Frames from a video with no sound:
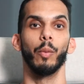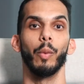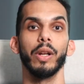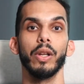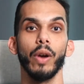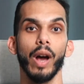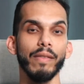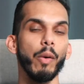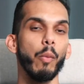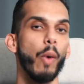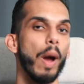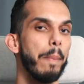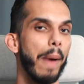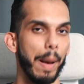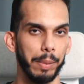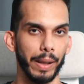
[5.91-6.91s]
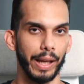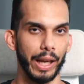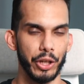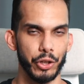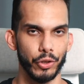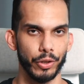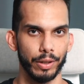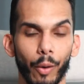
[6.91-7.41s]
When you have a web
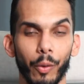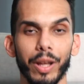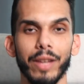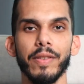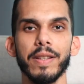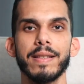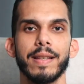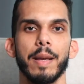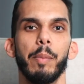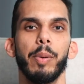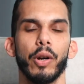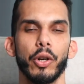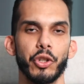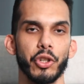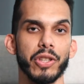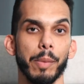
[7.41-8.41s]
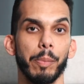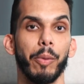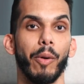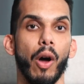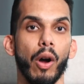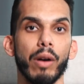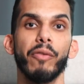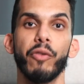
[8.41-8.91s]
application, or even simpler, just a
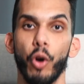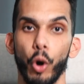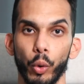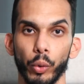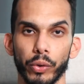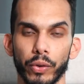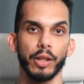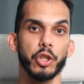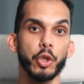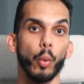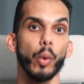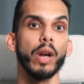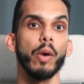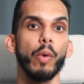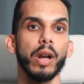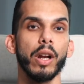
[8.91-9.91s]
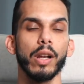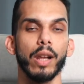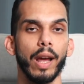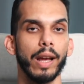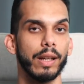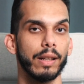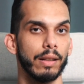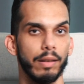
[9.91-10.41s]
block of code that you want to run on
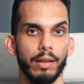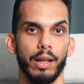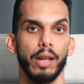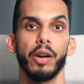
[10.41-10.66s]
like the